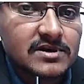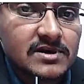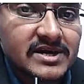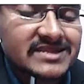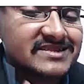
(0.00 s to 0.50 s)

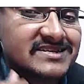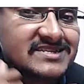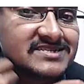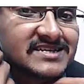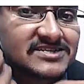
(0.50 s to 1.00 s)
In these
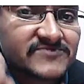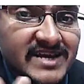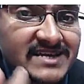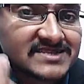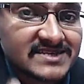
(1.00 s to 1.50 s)
days we can
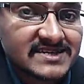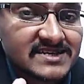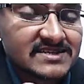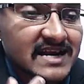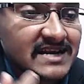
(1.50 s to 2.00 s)
see that